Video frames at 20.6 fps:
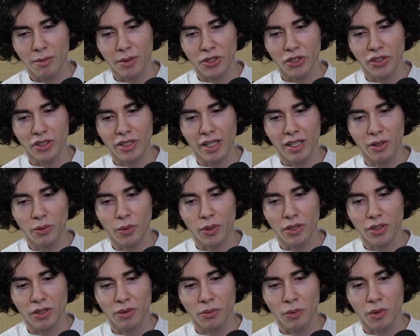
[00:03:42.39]
It's just getting
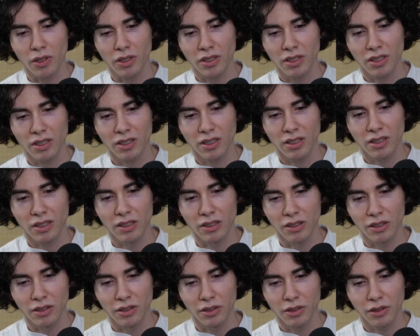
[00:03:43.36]
worse and worse.
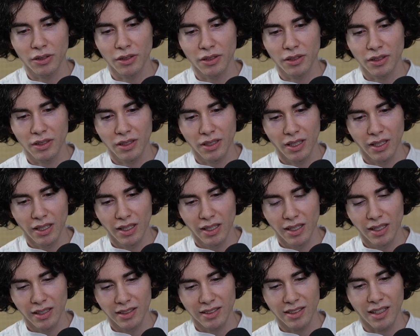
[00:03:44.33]
It's
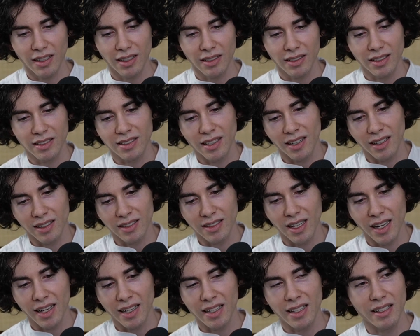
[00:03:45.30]
not
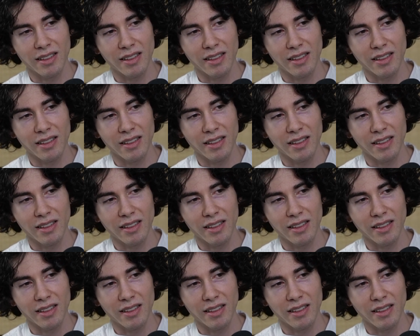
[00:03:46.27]
anxiety.